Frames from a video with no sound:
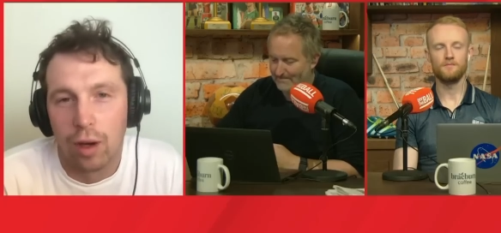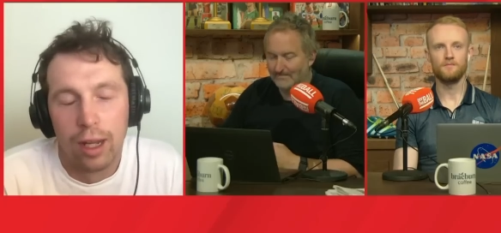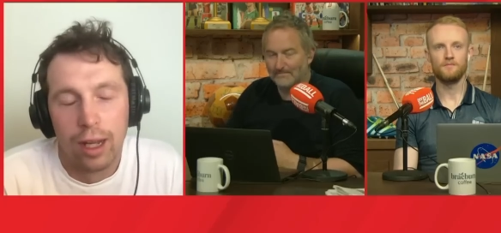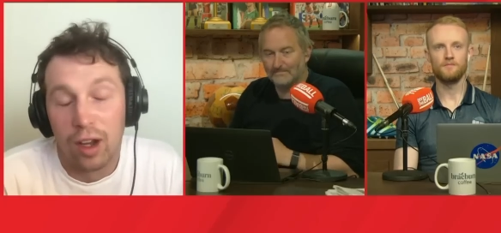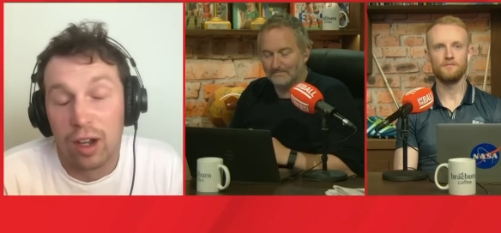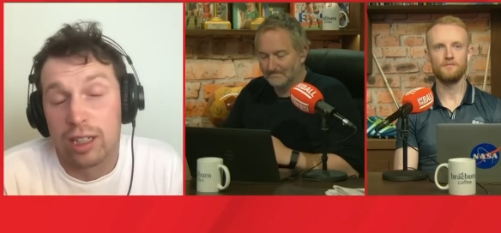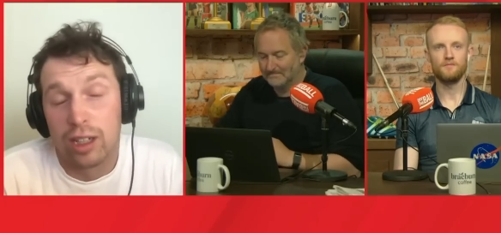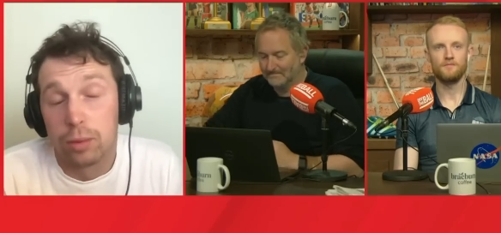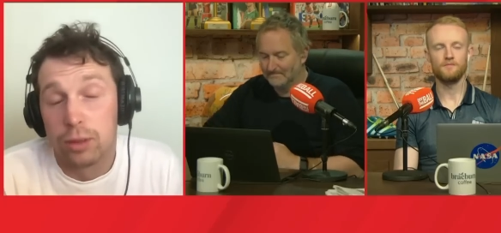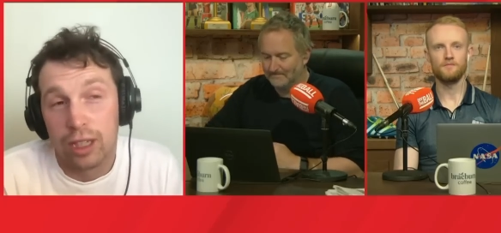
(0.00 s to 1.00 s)
Speaker 1: So look, if
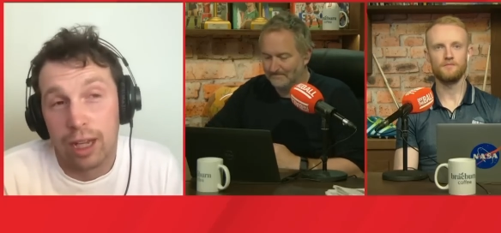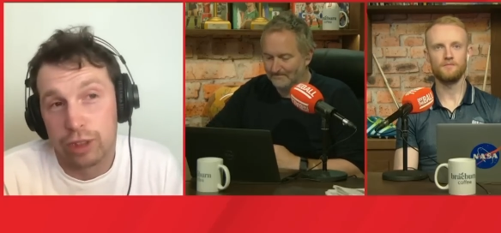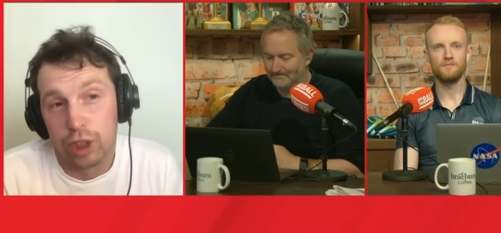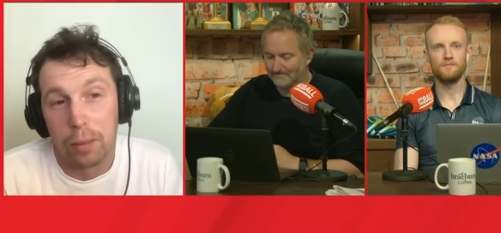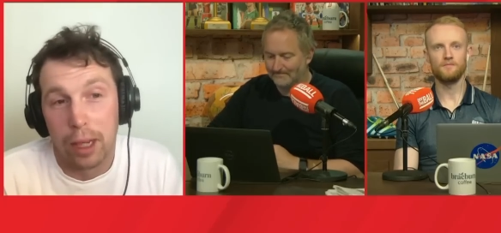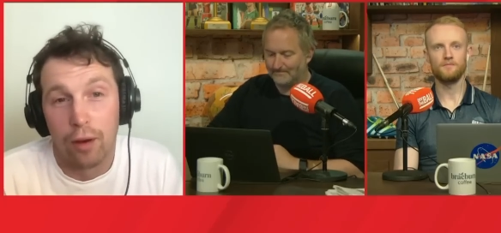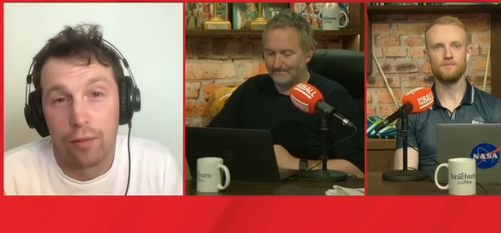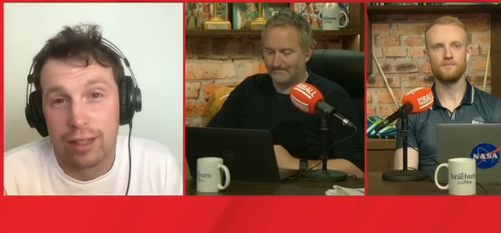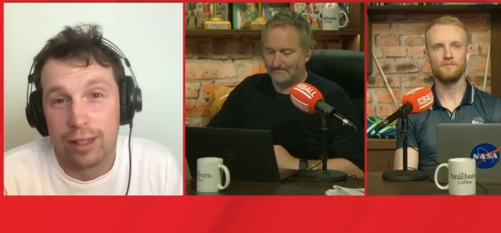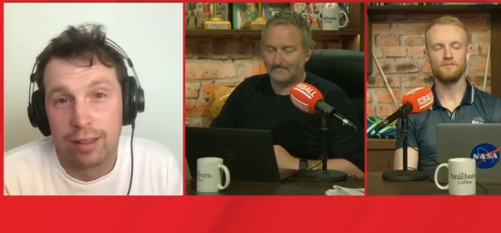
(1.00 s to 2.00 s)
the Dubs just haven't shown me
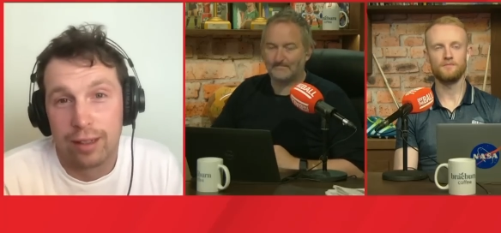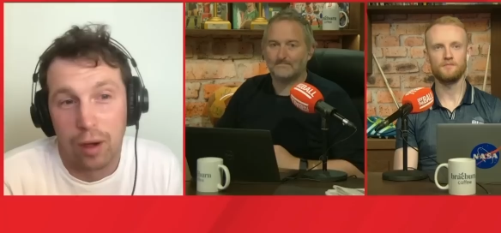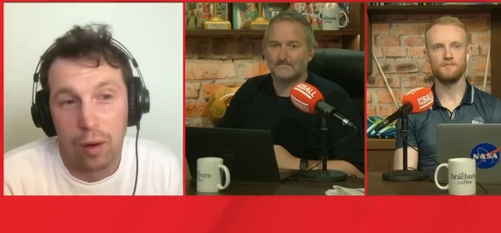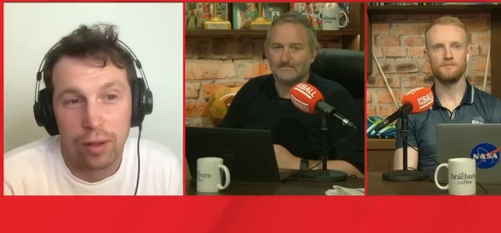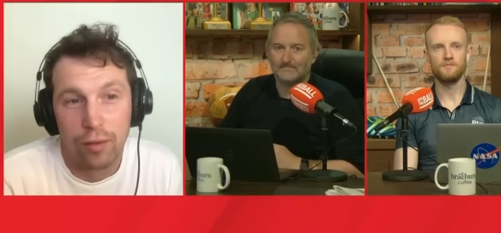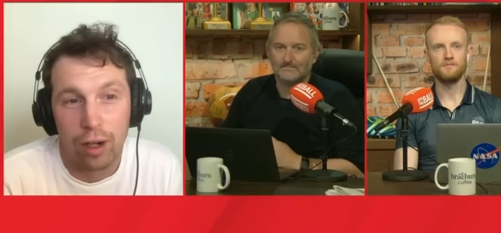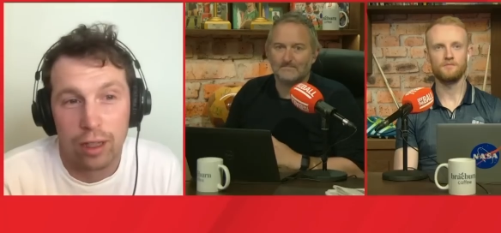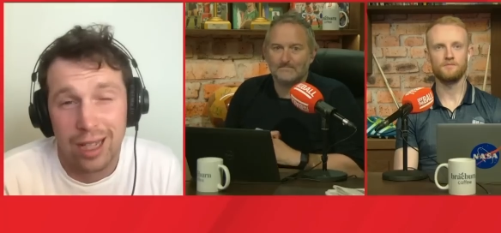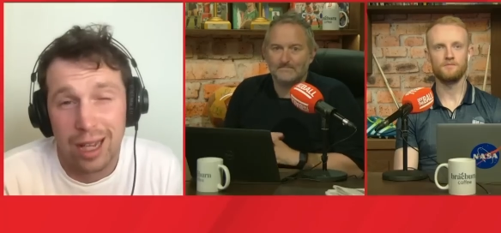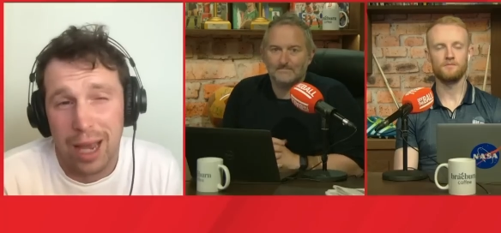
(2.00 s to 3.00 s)
enough to, to go into
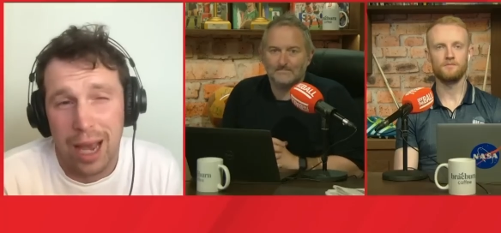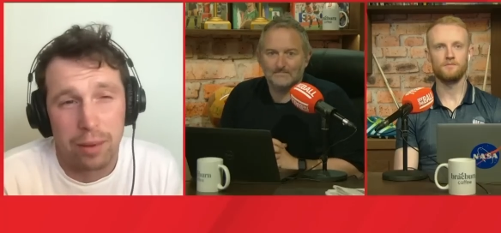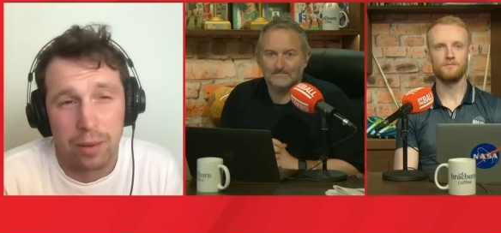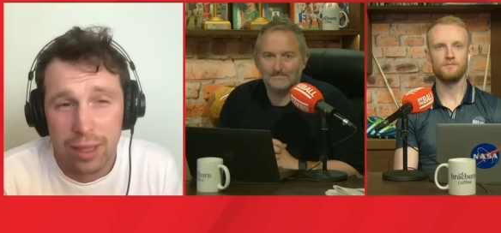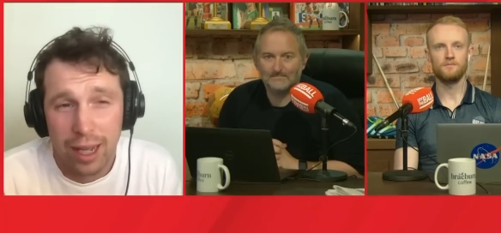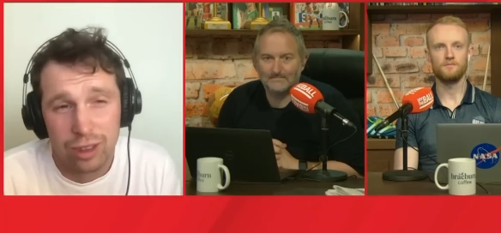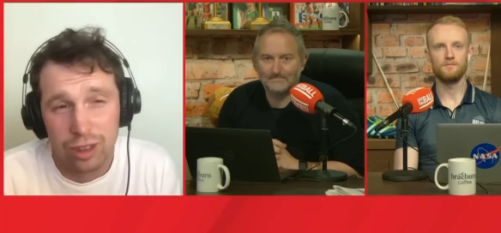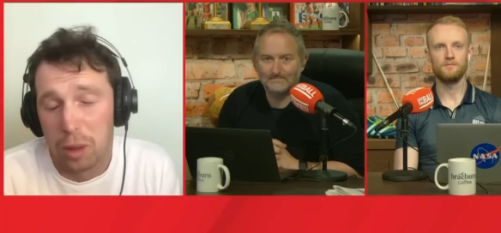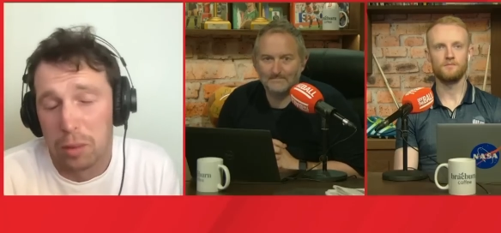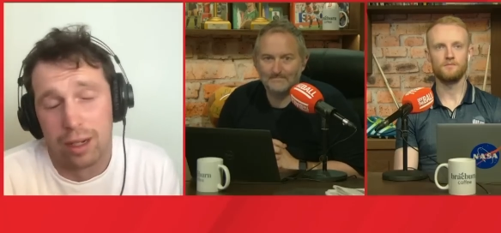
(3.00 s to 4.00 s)
first, they'll be happy with that.
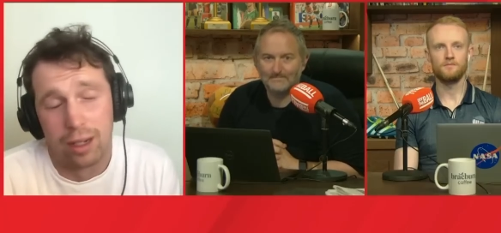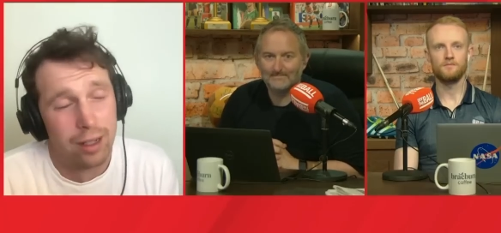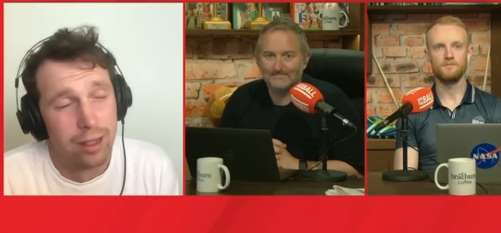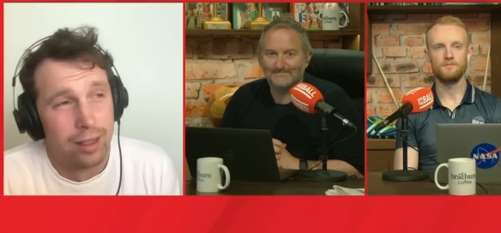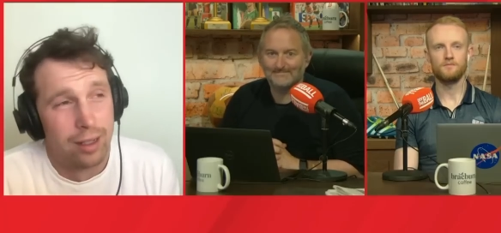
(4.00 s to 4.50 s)
Sure, Dublin